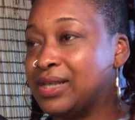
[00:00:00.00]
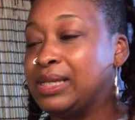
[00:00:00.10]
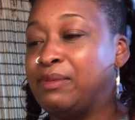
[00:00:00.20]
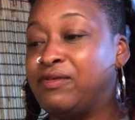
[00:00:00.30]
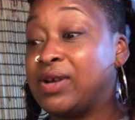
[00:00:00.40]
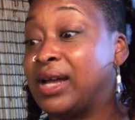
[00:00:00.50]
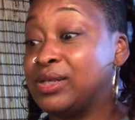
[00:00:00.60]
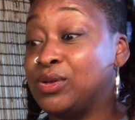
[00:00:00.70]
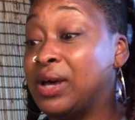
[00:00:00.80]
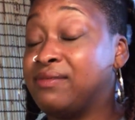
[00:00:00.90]
Some of you
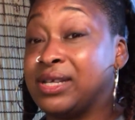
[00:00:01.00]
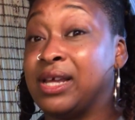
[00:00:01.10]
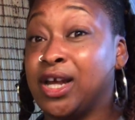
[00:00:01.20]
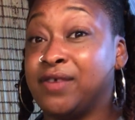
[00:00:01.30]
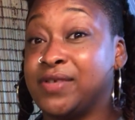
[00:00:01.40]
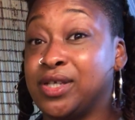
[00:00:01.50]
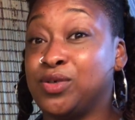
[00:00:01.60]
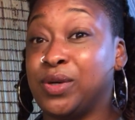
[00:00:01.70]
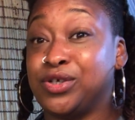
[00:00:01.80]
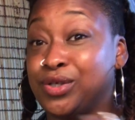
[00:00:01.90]
guys, you have to get out of a
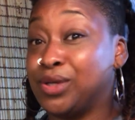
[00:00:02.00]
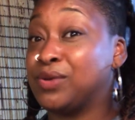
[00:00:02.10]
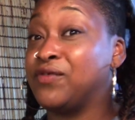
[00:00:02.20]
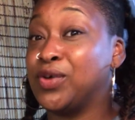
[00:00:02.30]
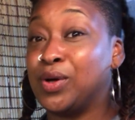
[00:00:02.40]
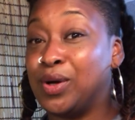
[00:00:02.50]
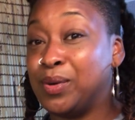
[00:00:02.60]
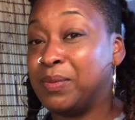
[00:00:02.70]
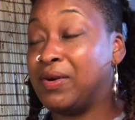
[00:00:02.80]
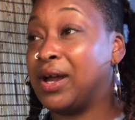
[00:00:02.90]
situation so you can feel
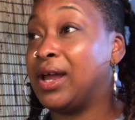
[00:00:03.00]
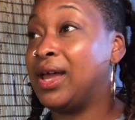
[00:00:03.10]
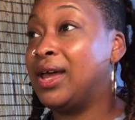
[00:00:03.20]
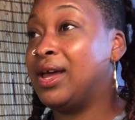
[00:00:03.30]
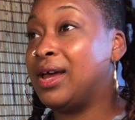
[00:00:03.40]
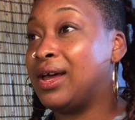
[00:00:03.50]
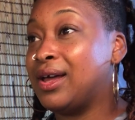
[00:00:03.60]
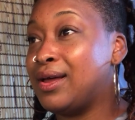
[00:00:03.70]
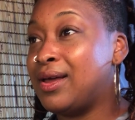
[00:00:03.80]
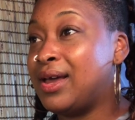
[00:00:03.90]
home, right?
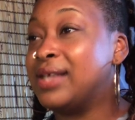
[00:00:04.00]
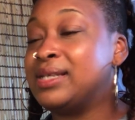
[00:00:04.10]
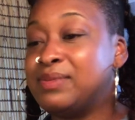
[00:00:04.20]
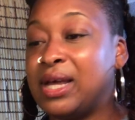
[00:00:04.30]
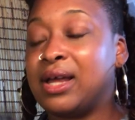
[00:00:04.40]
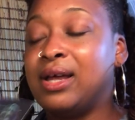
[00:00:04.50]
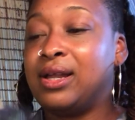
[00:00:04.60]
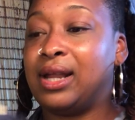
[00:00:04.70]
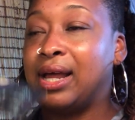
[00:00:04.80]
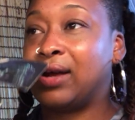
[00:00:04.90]
it seems like
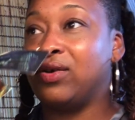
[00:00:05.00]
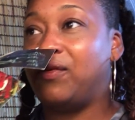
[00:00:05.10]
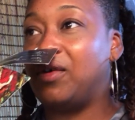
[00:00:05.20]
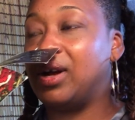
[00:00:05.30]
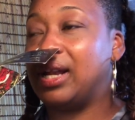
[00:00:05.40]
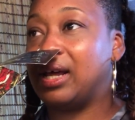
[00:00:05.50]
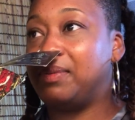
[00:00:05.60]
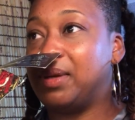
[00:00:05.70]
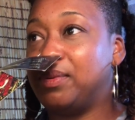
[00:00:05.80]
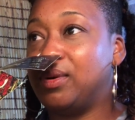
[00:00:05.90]
like for a lot
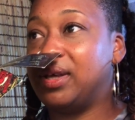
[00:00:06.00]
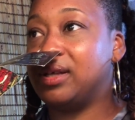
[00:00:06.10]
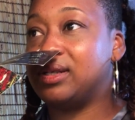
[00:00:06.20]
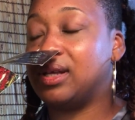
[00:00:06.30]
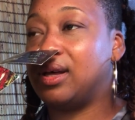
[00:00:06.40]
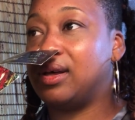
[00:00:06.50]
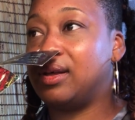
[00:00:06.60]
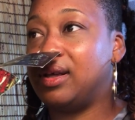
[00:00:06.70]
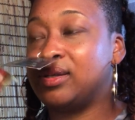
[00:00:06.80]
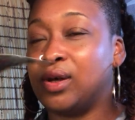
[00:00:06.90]
of people it's
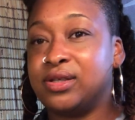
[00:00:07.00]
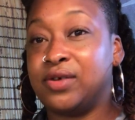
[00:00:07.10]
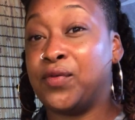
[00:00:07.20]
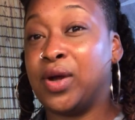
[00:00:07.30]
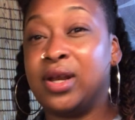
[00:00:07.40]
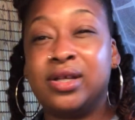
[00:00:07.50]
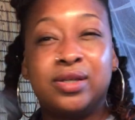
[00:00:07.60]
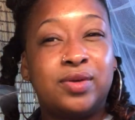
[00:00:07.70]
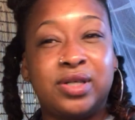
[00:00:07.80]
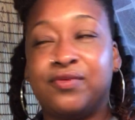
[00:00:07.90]
uh it's on different
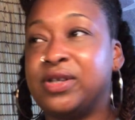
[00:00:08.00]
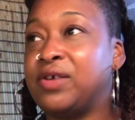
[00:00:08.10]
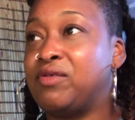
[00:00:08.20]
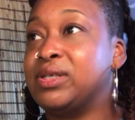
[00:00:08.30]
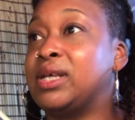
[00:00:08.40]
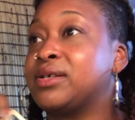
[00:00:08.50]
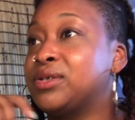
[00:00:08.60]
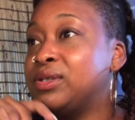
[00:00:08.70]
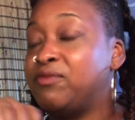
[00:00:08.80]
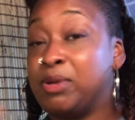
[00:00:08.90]
it's it's for different
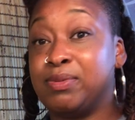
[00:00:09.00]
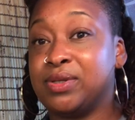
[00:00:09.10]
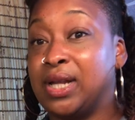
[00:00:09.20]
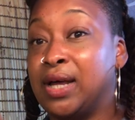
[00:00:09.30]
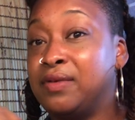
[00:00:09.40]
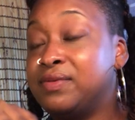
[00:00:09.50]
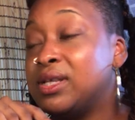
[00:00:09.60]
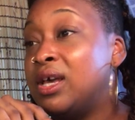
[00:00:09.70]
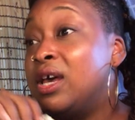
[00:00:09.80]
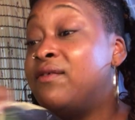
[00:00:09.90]
sectors of people's
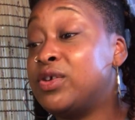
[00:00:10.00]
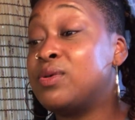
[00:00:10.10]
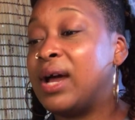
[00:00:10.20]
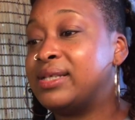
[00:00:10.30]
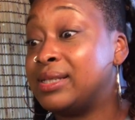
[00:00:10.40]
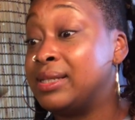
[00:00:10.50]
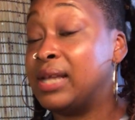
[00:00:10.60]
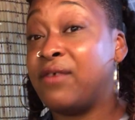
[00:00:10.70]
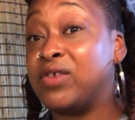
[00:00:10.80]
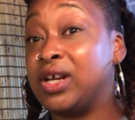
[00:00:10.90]
lives for you guys it's
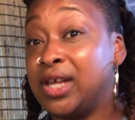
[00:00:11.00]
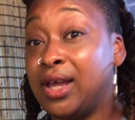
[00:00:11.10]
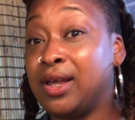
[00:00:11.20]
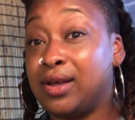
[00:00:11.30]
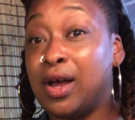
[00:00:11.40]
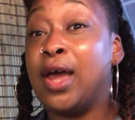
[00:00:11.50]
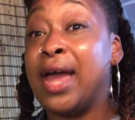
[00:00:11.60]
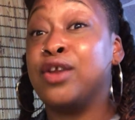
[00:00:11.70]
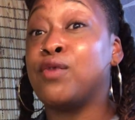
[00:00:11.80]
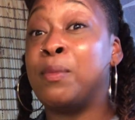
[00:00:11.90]
definitely uh,
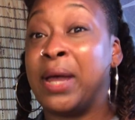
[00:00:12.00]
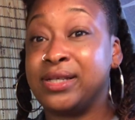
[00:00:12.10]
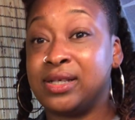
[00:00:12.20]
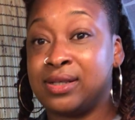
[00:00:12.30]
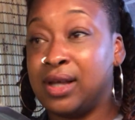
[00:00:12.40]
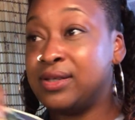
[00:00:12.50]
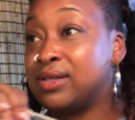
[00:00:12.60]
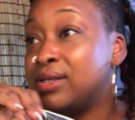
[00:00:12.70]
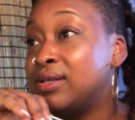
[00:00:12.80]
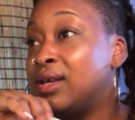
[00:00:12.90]
in a romantic
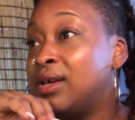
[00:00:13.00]
sense